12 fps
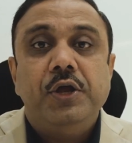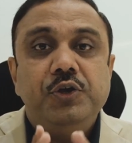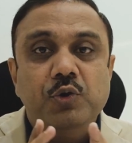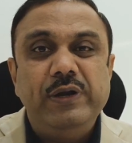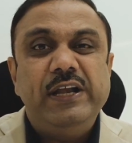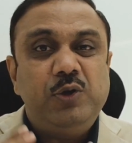
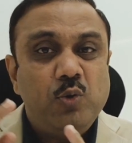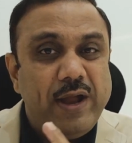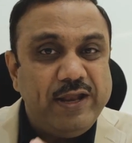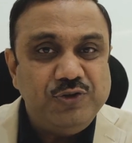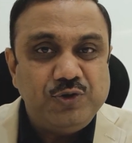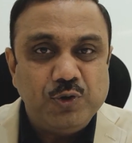you need to
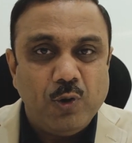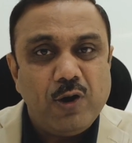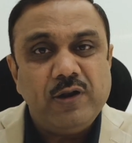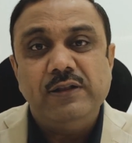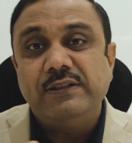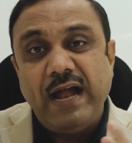
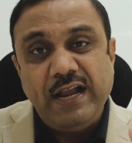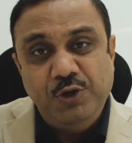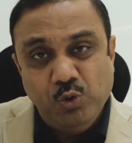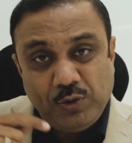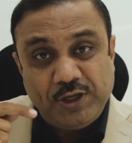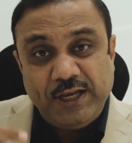ensure that
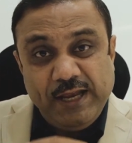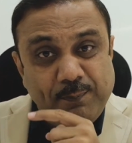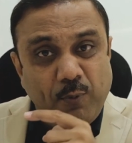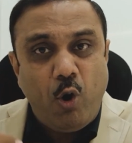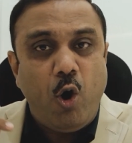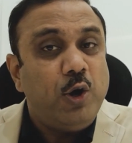you
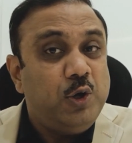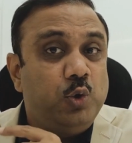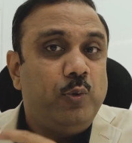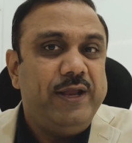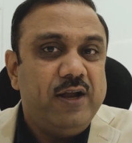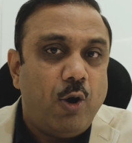keep on
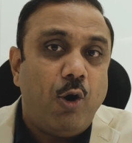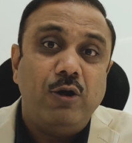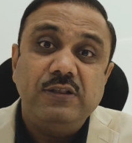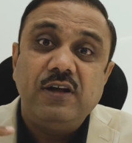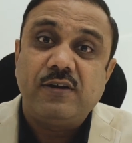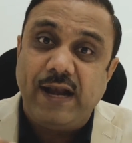doing all
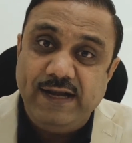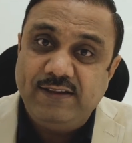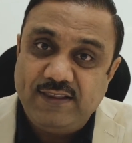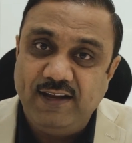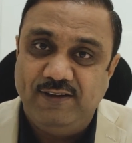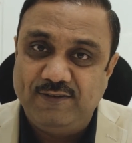the right
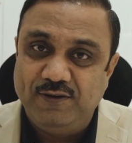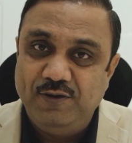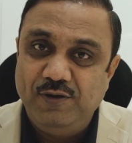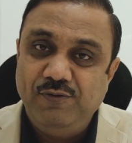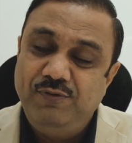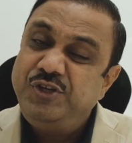things
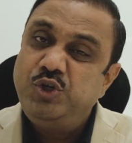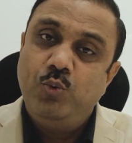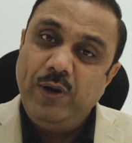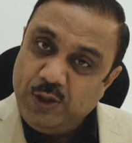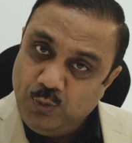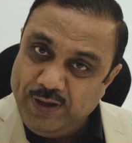which you
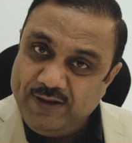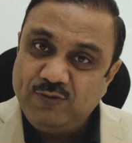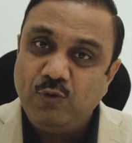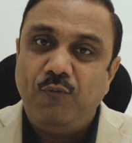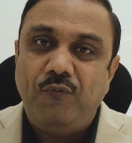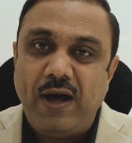were doing
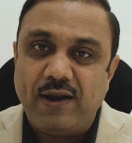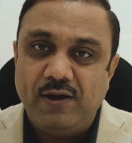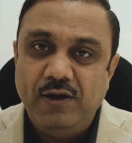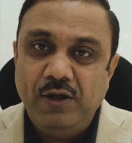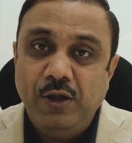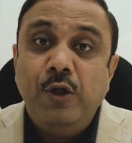so far.